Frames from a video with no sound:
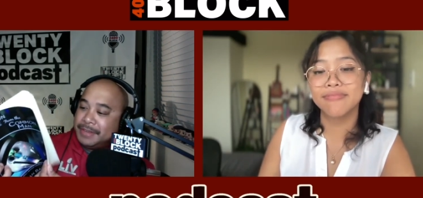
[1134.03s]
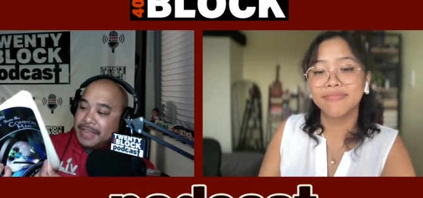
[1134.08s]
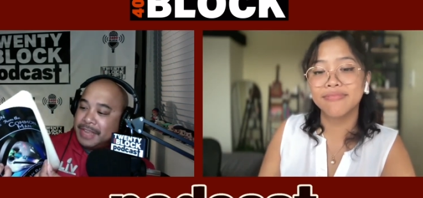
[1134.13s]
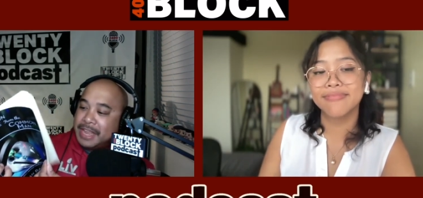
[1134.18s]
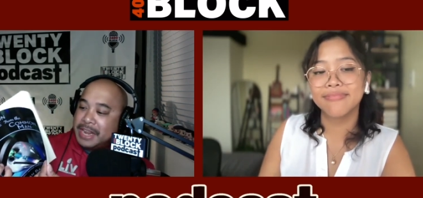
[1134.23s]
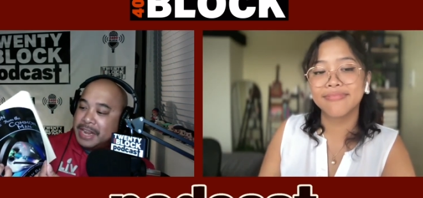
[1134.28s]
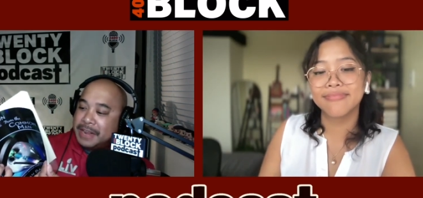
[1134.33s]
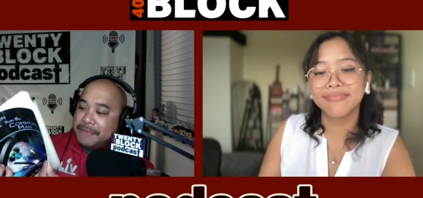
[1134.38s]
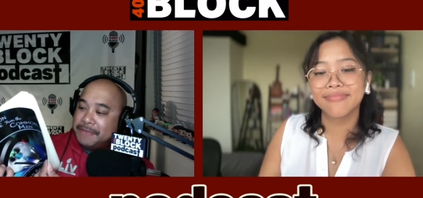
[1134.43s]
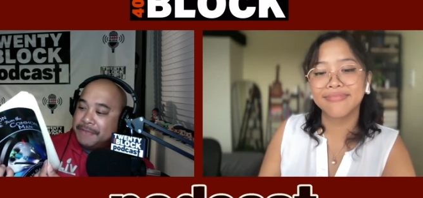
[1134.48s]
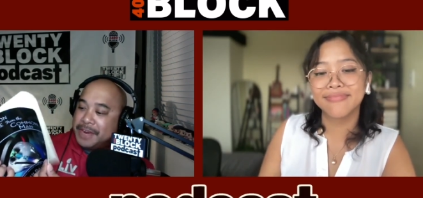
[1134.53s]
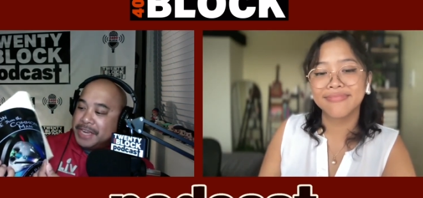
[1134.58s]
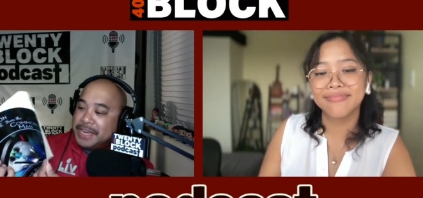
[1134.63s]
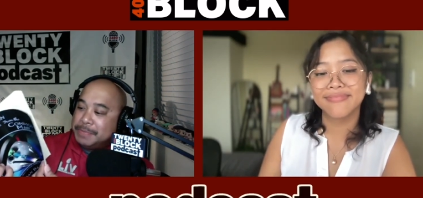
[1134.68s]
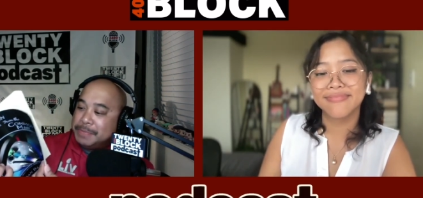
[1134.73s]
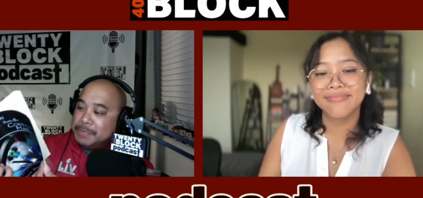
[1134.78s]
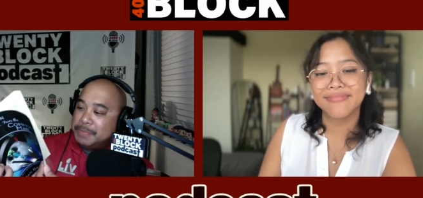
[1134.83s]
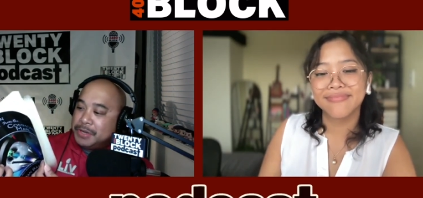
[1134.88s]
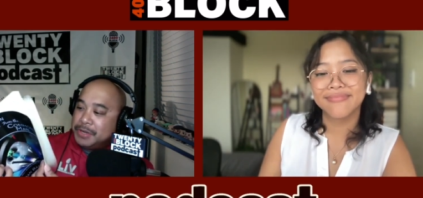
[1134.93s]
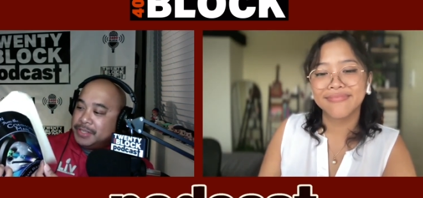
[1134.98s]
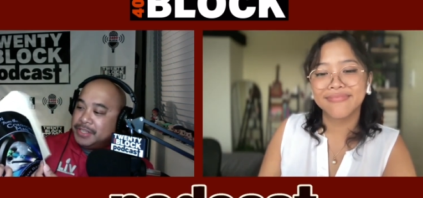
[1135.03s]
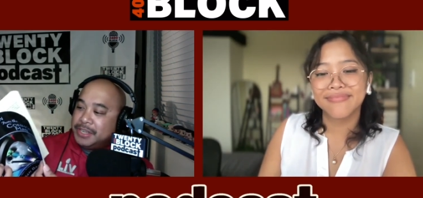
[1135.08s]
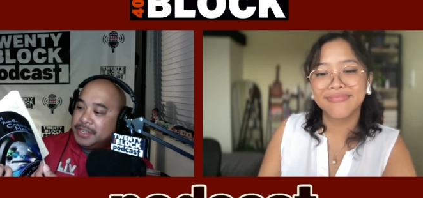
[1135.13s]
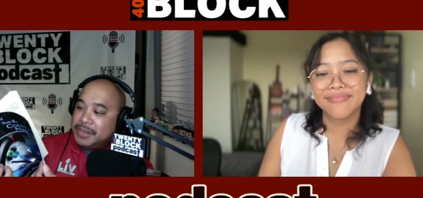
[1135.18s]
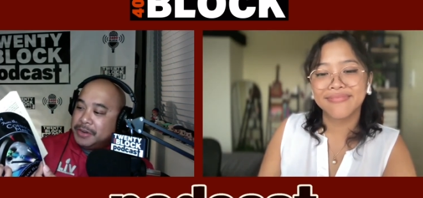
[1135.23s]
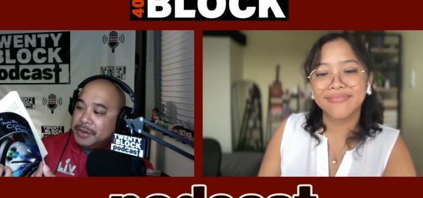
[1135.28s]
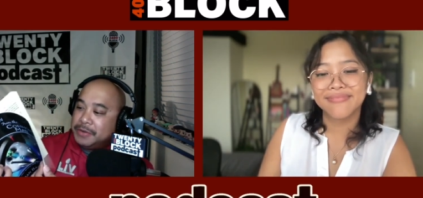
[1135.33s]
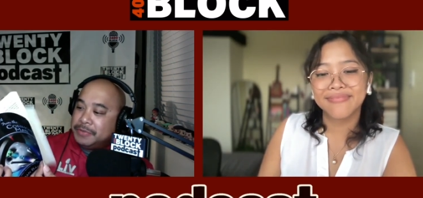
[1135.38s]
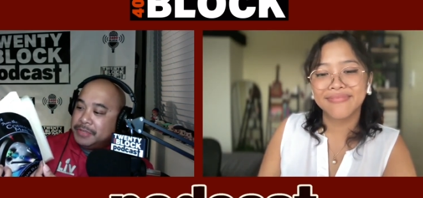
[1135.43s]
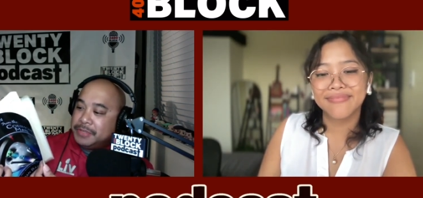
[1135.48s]
Speaker 1: advice book
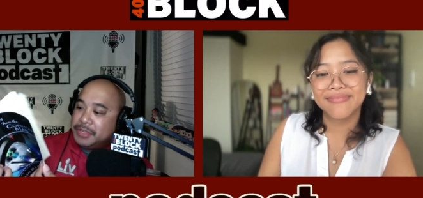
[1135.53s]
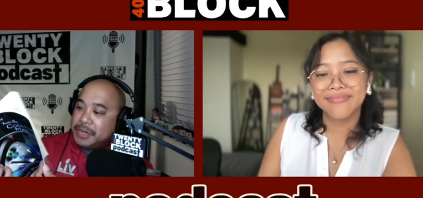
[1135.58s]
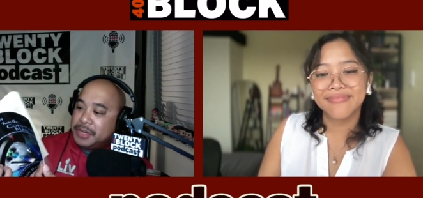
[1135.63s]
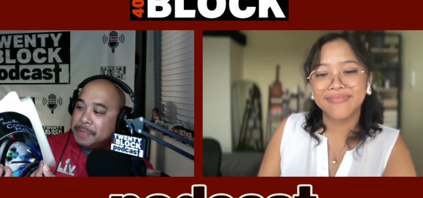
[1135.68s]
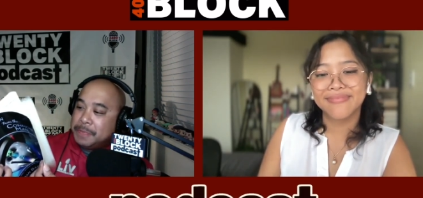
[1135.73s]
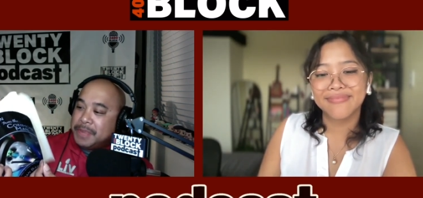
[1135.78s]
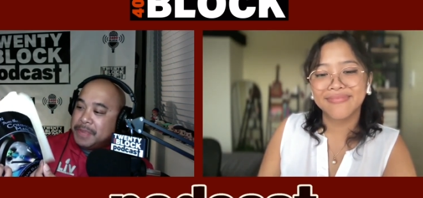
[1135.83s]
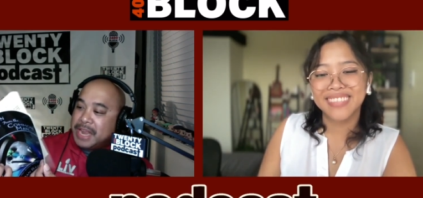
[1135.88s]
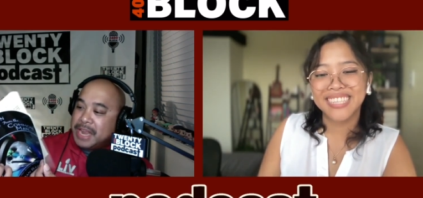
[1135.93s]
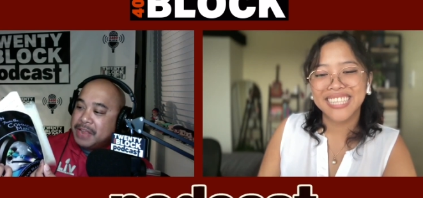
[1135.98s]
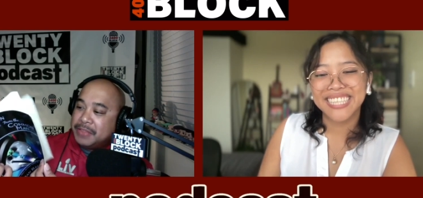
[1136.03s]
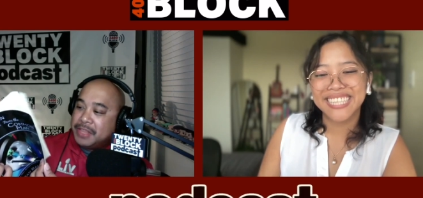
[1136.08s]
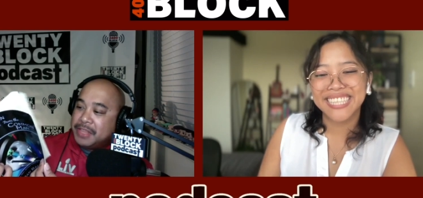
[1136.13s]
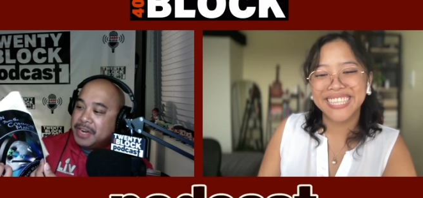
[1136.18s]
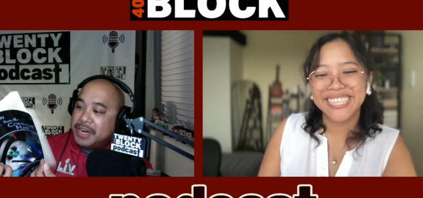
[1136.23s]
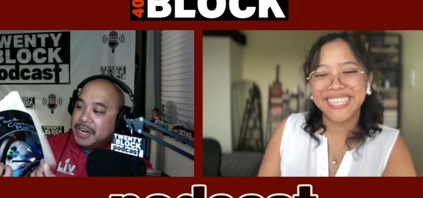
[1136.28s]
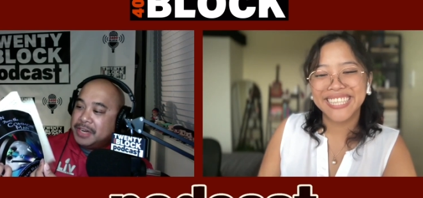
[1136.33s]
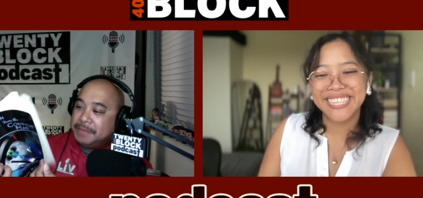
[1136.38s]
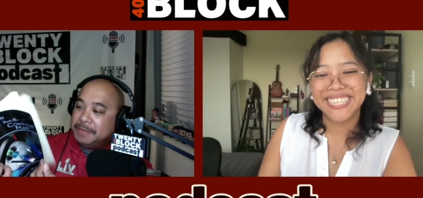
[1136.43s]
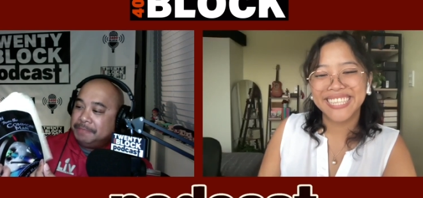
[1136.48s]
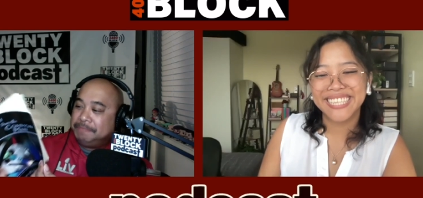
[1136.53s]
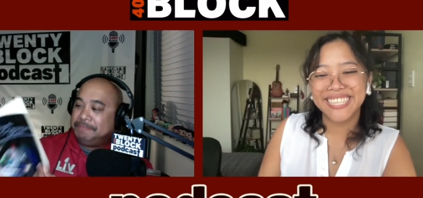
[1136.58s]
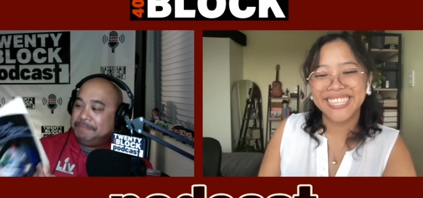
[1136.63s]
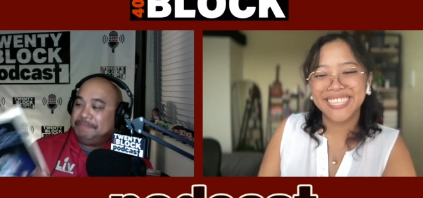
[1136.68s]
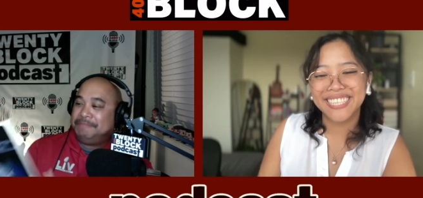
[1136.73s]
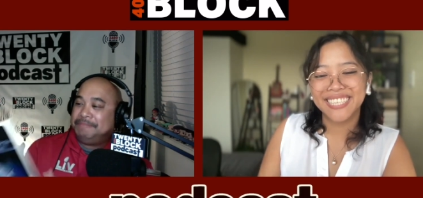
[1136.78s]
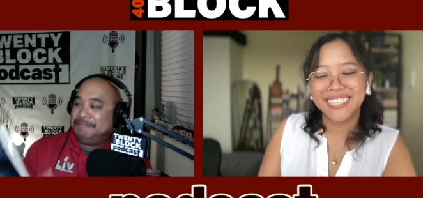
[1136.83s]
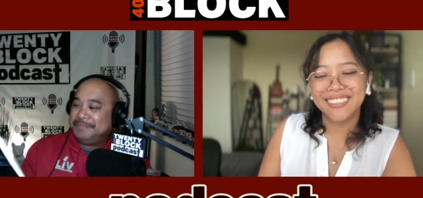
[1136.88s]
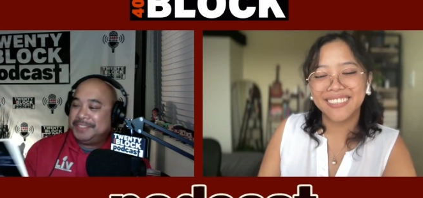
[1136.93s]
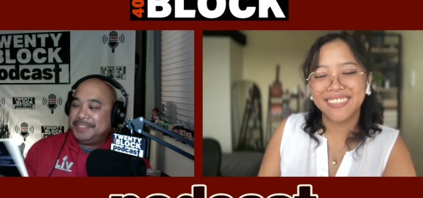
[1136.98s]
to the men out there.
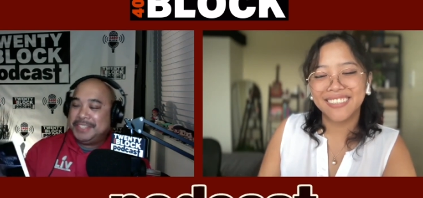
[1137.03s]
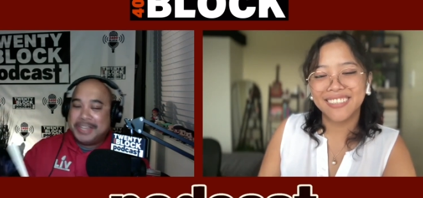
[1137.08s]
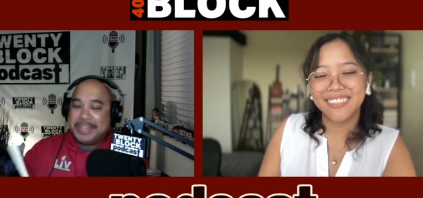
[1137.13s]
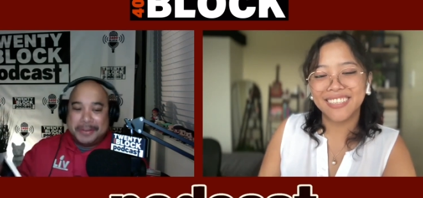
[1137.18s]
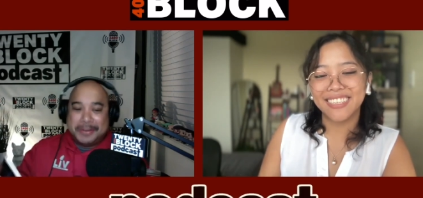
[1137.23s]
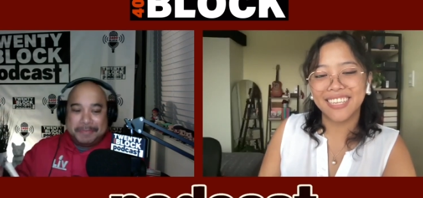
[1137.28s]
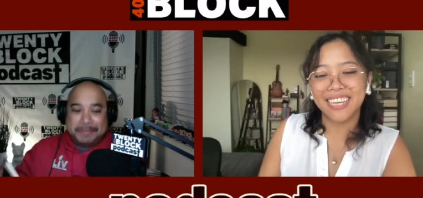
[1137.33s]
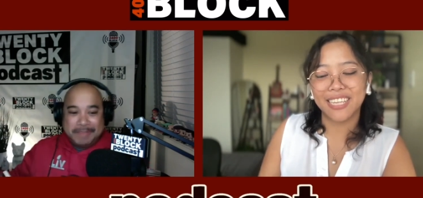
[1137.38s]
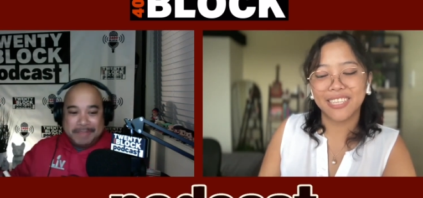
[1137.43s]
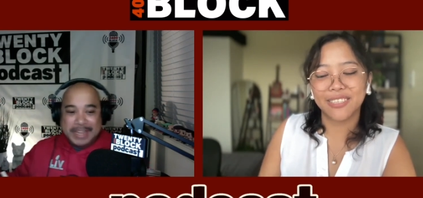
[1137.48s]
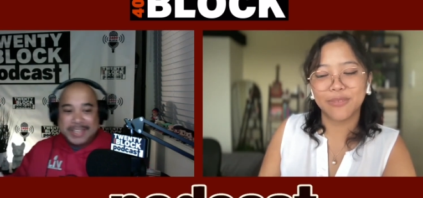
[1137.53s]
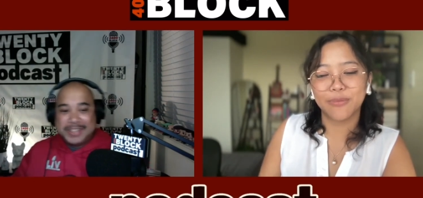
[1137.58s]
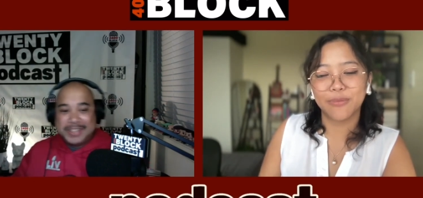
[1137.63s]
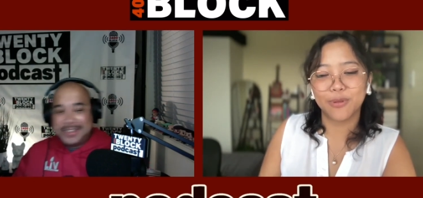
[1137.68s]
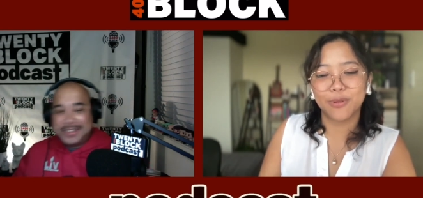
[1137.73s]
But that's